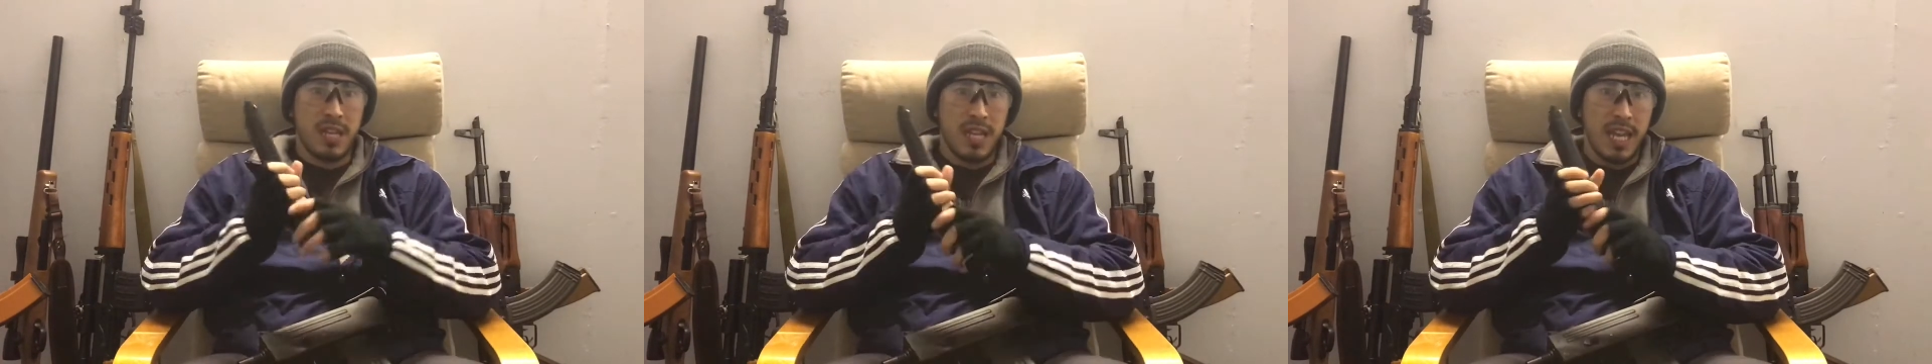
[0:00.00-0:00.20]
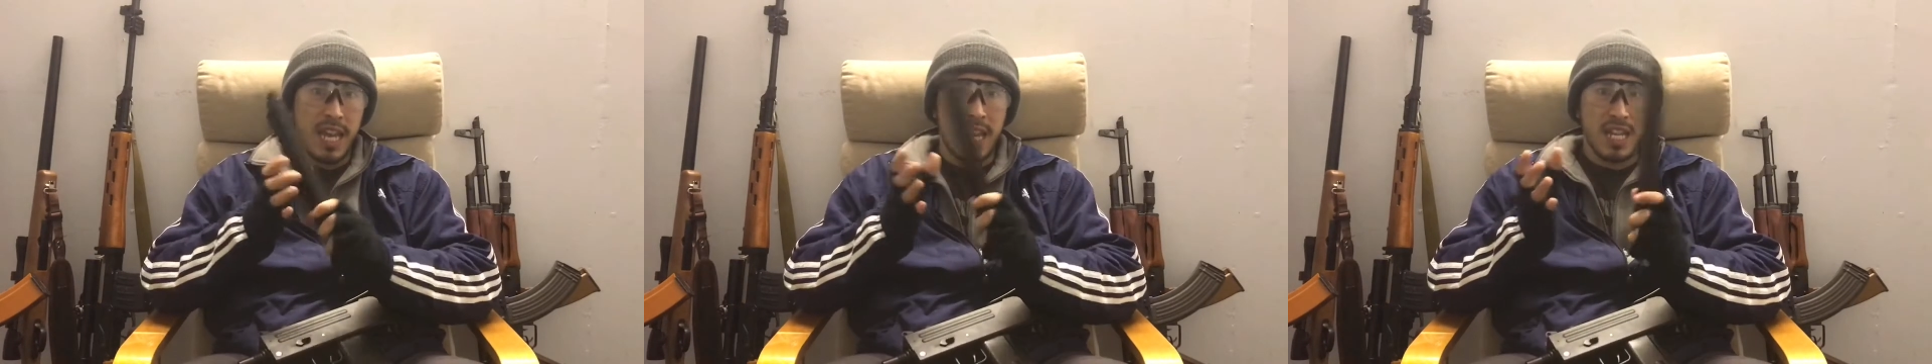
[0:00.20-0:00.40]

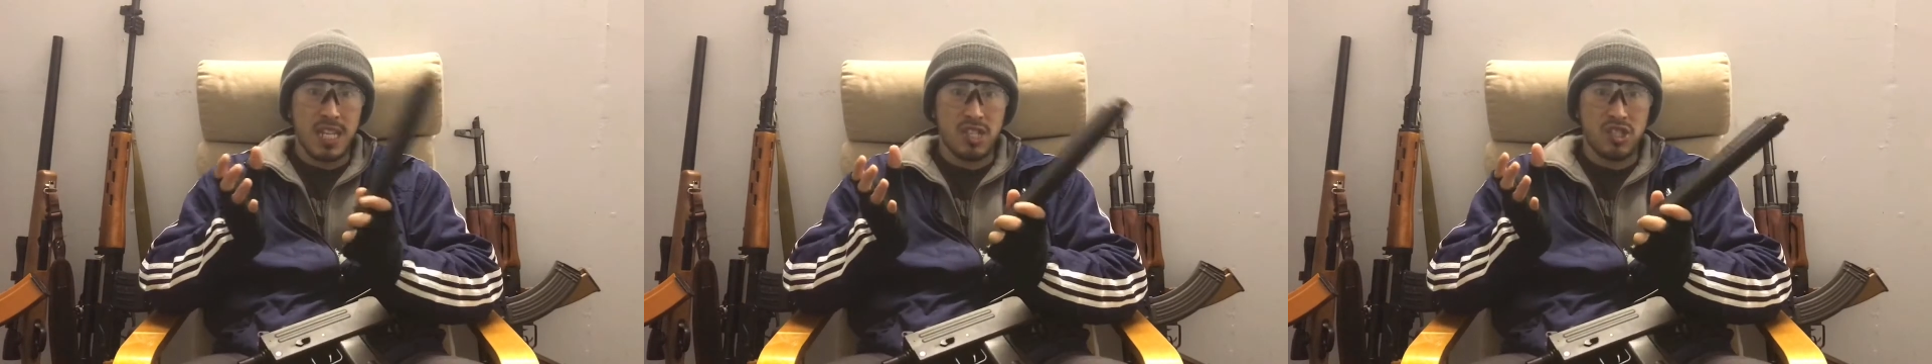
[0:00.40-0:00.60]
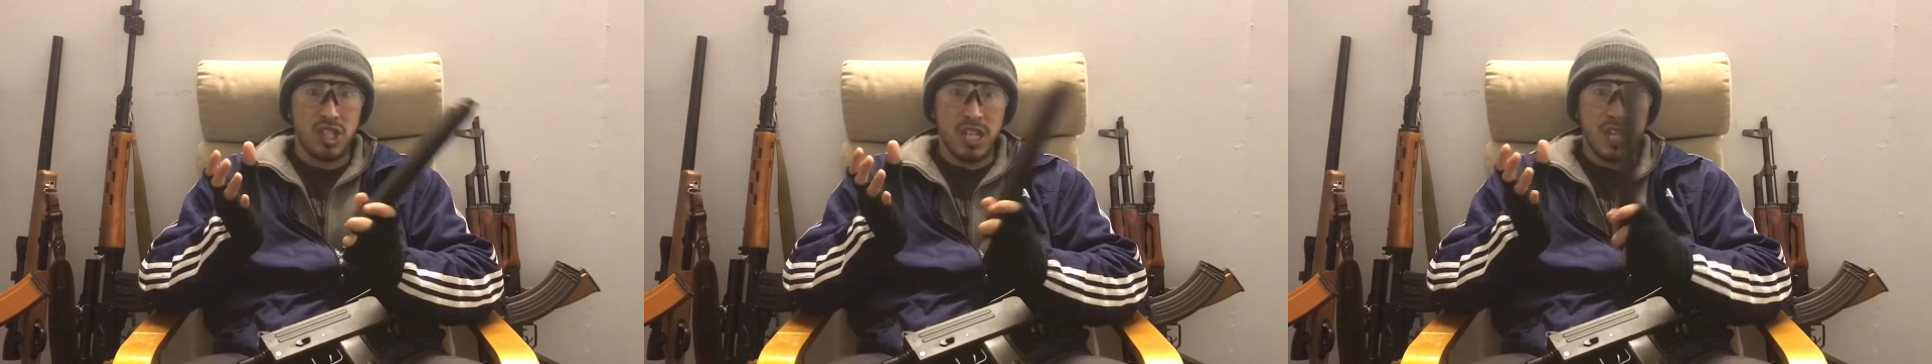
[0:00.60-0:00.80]

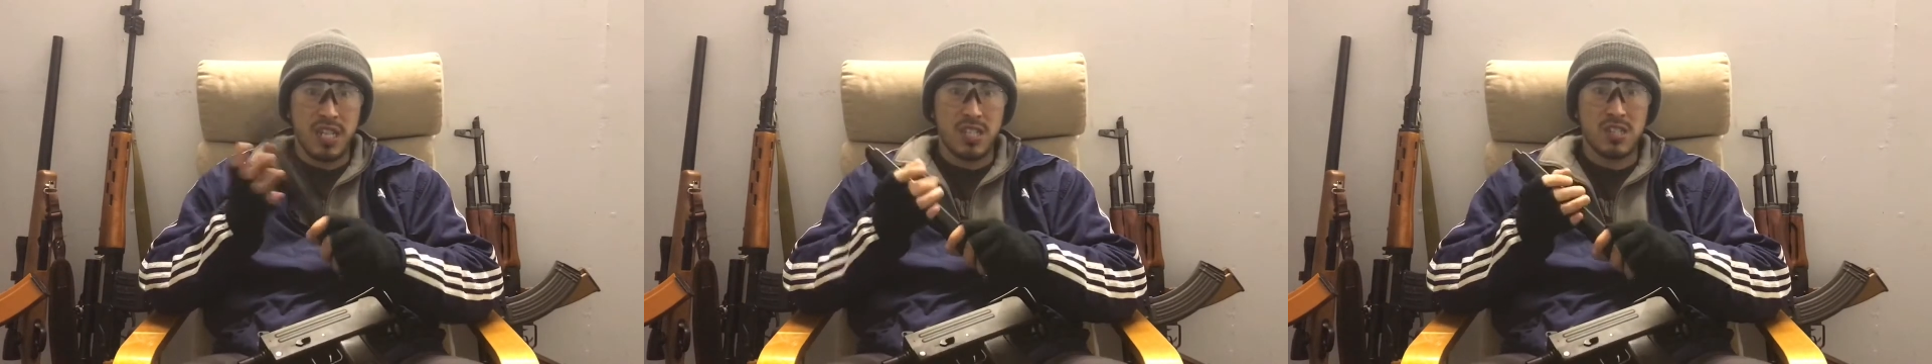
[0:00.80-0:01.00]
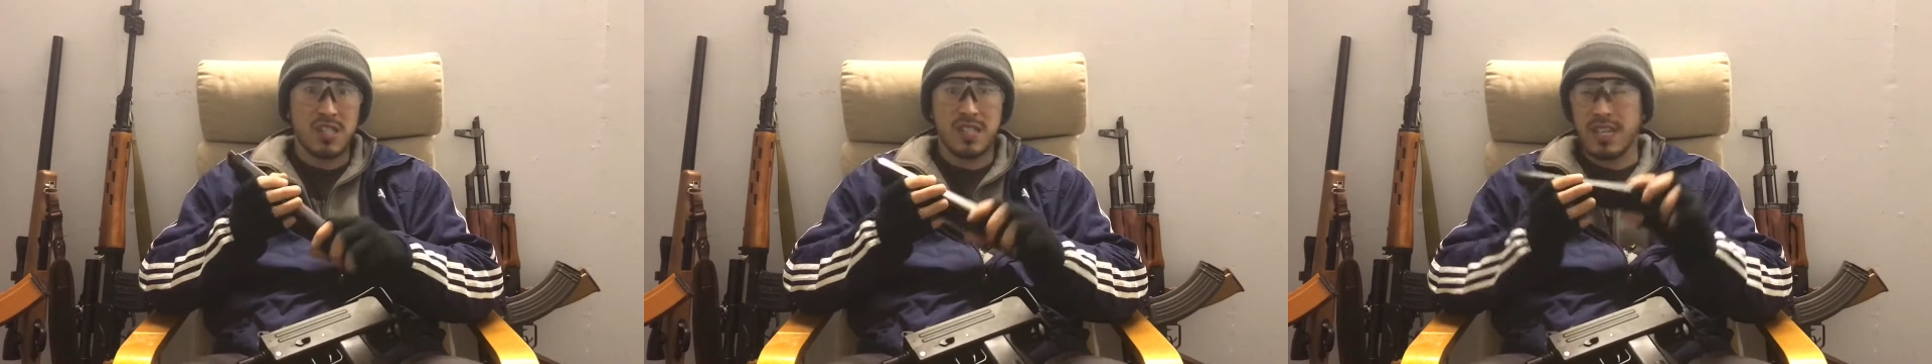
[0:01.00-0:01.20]

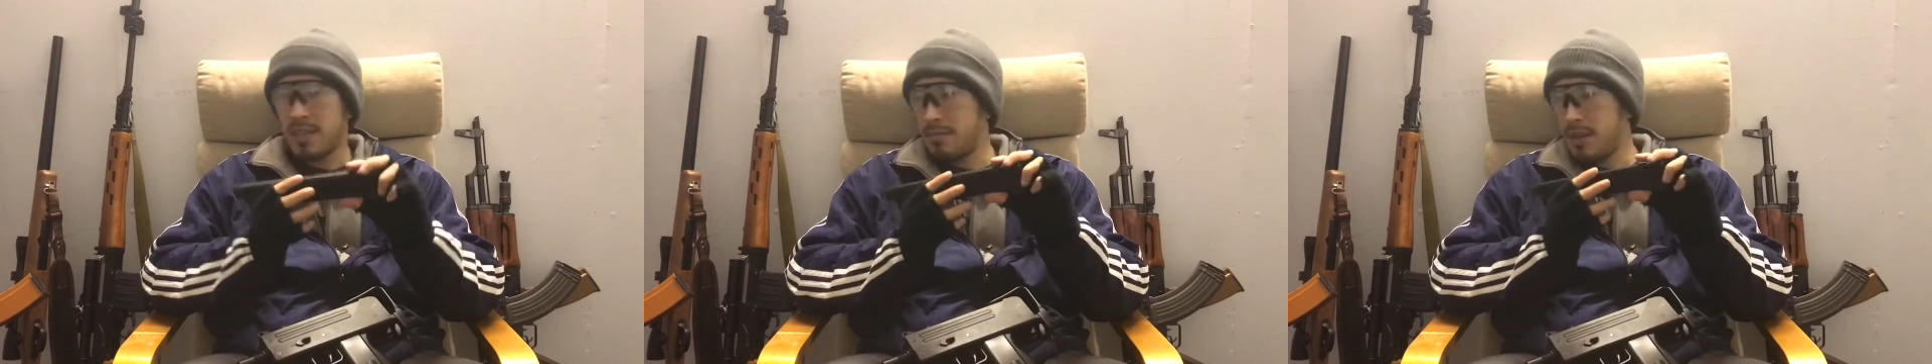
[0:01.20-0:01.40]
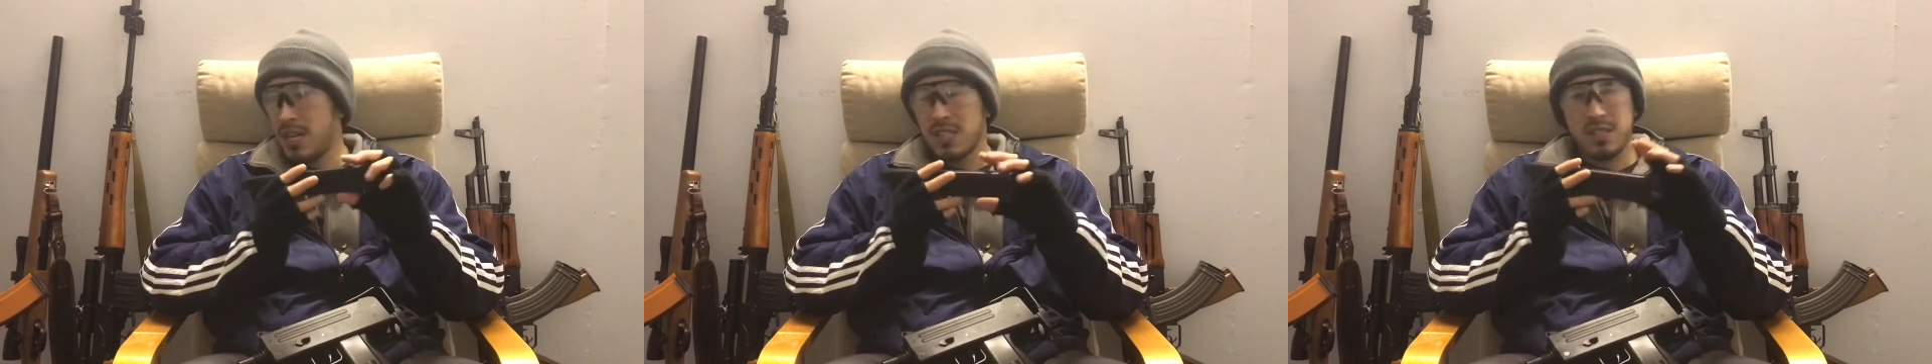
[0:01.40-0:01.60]
AEGs,
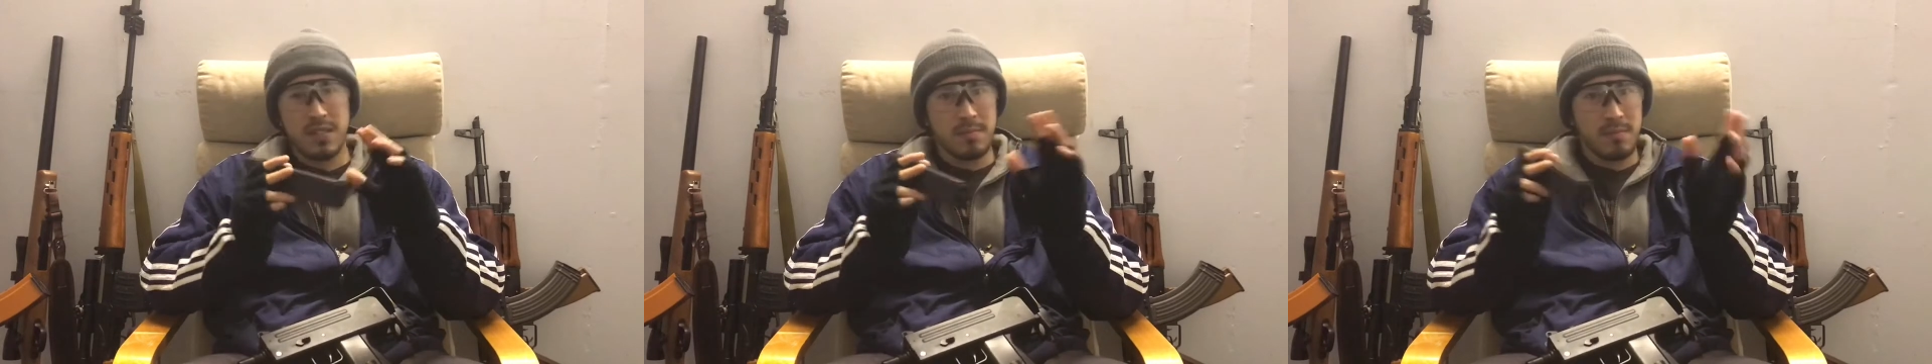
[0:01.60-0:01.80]
DMRs